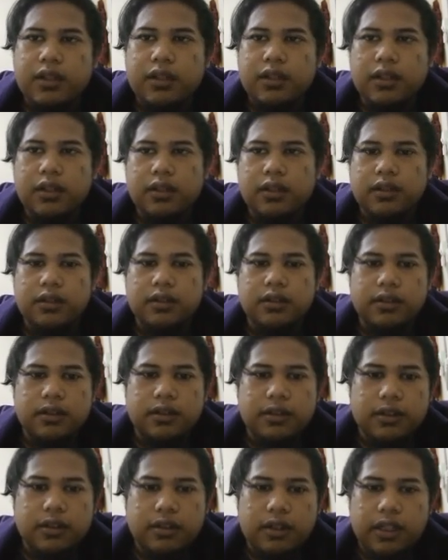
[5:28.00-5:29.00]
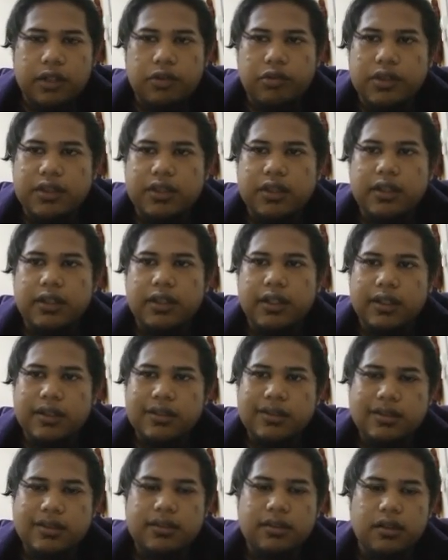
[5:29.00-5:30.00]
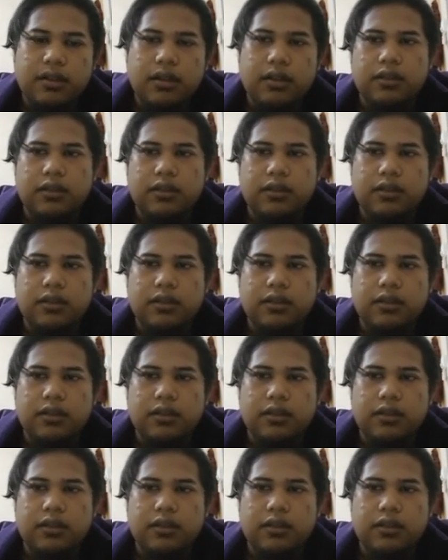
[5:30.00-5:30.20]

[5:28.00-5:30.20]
The equation is